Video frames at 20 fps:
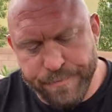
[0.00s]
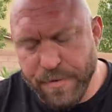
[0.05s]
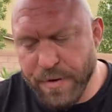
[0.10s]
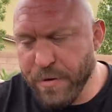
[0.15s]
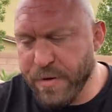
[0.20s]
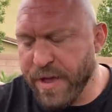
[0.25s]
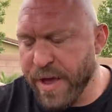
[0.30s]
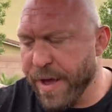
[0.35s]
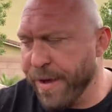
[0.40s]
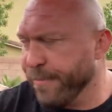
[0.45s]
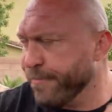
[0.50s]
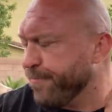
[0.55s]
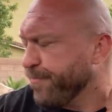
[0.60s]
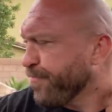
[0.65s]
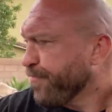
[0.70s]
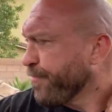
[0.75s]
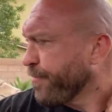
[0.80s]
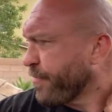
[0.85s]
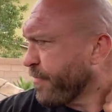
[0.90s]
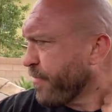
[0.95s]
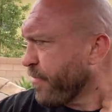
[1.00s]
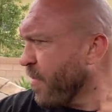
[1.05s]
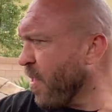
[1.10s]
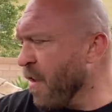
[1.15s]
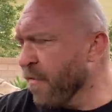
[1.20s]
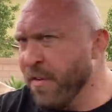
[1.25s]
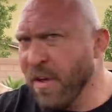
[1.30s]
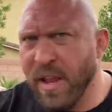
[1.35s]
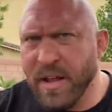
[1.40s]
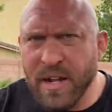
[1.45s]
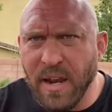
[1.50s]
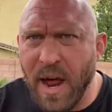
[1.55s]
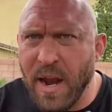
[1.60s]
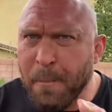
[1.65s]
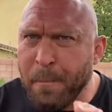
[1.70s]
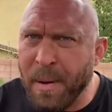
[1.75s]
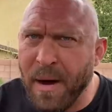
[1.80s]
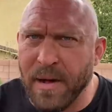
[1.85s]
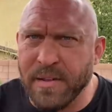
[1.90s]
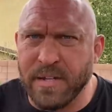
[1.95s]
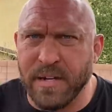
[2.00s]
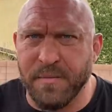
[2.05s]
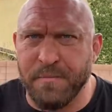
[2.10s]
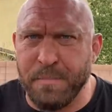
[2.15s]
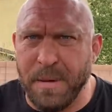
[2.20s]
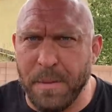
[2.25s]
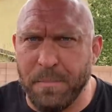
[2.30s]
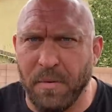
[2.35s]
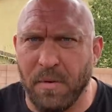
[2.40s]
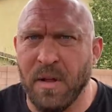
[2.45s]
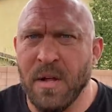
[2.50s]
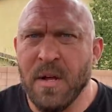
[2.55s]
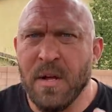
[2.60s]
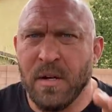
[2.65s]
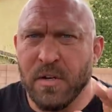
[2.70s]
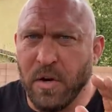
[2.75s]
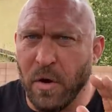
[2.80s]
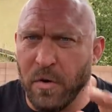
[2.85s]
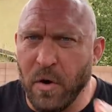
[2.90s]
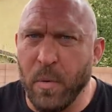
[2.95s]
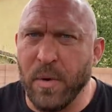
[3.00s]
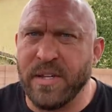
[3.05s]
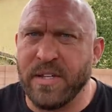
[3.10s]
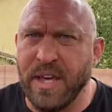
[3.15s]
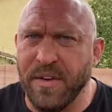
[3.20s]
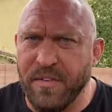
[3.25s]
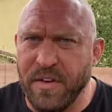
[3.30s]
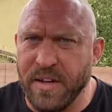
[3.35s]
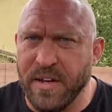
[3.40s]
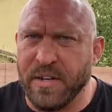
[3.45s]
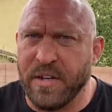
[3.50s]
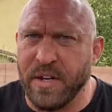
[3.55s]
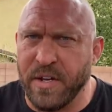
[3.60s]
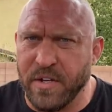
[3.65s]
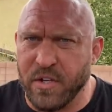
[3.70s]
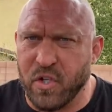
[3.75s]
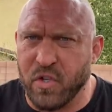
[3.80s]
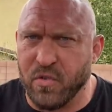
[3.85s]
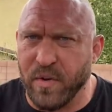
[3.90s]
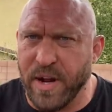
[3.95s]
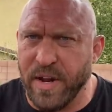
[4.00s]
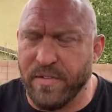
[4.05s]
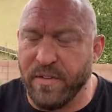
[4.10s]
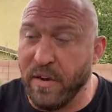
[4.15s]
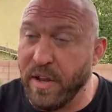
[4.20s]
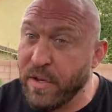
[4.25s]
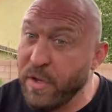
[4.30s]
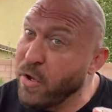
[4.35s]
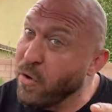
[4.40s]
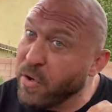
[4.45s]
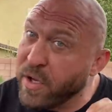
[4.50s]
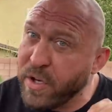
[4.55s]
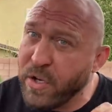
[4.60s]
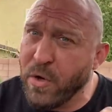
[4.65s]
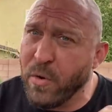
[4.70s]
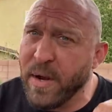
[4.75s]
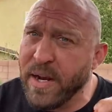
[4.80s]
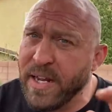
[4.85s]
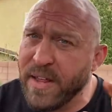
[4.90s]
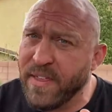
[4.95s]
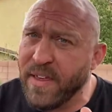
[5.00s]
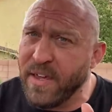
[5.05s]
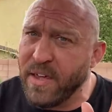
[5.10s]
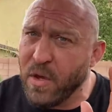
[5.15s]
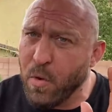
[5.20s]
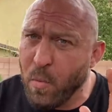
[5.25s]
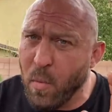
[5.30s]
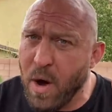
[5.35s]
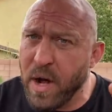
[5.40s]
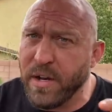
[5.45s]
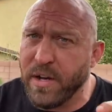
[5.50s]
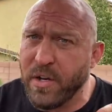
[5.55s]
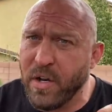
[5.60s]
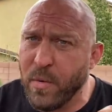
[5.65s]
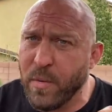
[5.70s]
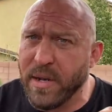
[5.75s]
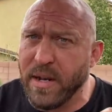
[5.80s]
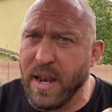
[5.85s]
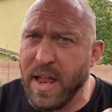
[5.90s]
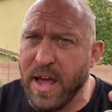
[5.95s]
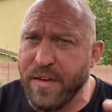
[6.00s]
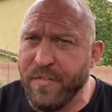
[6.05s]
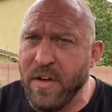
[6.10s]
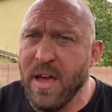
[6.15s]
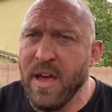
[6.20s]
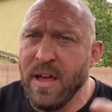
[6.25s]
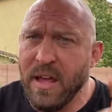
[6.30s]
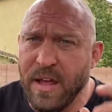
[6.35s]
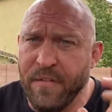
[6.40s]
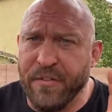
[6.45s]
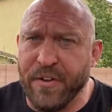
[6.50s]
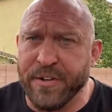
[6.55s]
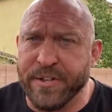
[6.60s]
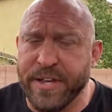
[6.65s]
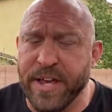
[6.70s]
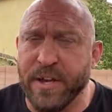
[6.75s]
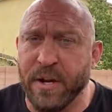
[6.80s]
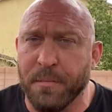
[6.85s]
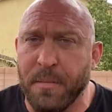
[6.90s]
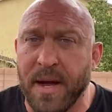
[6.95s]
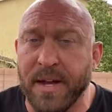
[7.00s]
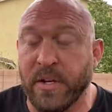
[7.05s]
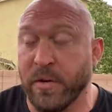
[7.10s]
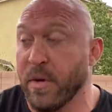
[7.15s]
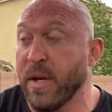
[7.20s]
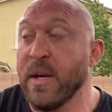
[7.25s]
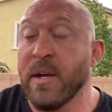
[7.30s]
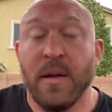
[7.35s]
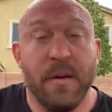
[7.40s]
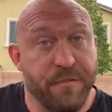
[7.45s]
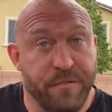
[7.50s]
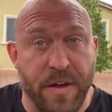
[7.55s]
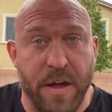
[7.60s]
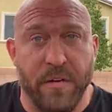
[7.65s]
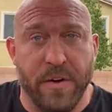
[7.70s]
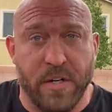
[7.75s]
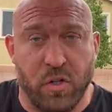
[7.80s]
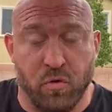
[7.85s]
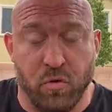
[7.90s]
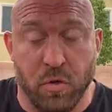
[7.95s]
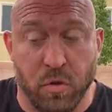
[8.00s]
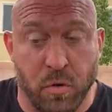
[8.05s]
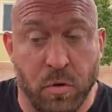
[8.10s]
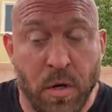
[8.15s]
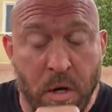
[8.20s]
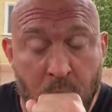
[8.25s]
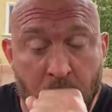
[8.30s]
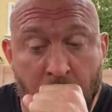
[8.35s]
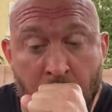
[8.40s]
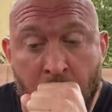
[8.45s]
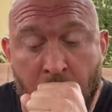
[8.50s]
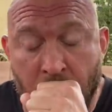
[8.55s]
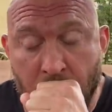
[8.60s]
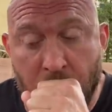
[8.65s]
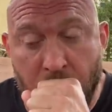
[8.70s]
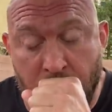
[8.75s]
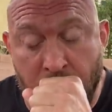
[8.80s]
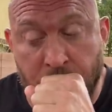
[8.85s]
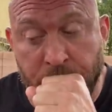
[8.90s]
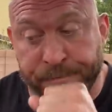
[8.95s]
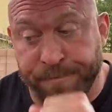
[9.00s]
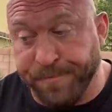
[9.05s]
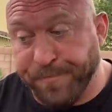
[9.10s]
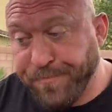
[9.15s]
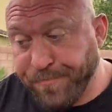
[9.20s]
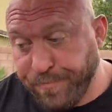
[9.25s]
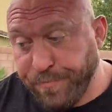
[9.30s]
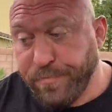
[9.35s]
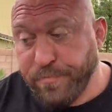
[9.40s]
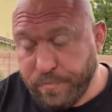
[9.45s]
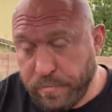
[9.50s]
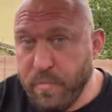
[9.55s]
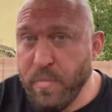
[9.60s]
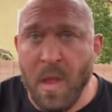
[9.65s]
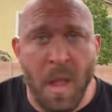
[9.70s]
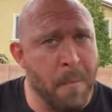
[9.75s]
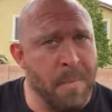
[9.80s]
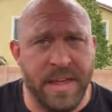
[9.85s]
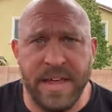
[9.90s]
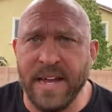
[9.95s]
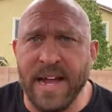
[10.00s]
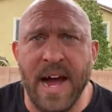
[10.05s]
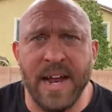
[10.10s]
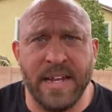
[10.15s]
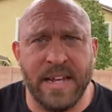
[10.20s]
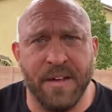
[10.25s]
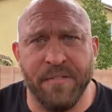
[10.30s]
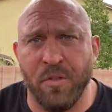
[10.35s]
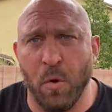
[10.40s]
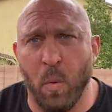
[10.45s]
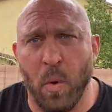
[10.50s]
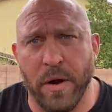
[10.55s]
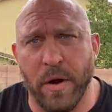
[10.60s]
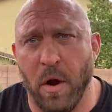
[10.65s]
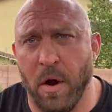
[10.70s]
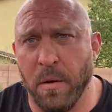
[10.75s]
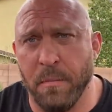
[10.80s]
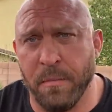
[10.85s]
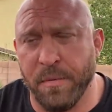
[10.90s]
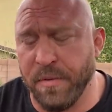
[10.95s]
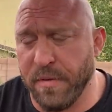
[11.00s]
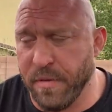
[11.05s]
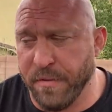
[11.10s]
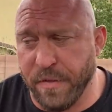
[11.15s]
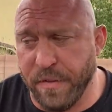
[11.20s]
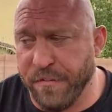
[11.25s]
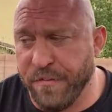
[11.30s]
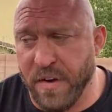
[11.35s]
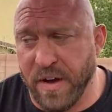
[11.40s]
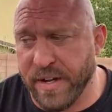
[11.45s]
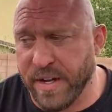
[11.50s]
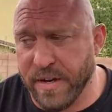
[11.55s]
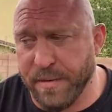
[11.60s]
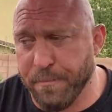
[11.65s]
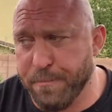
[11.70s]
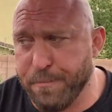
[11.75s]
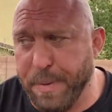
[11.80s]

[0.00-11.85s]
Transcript: Okay. I feel like a lot of positive people don't always give you it to you straight. They're like, you can do anything you want to do in life if you set your mind to it. Very true. But you got to give the one arm, the fucking